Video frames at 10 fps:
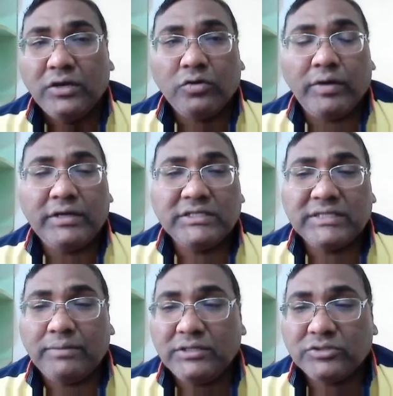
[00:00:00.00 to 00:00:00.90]
quite
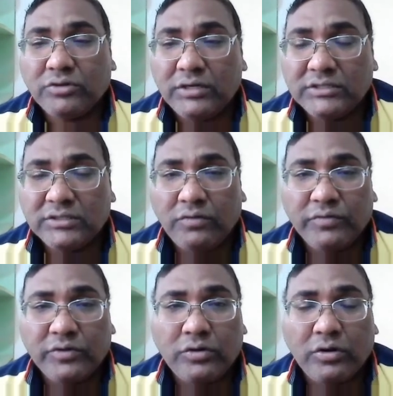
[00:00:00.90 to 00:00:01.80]
established college of
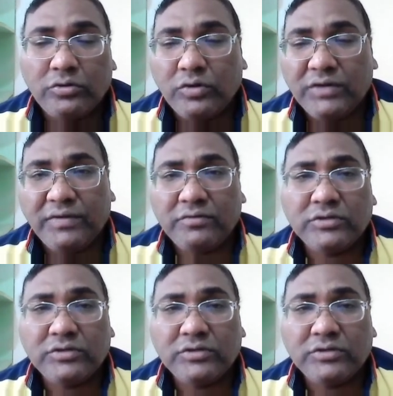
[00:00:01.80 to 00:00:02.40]
around 25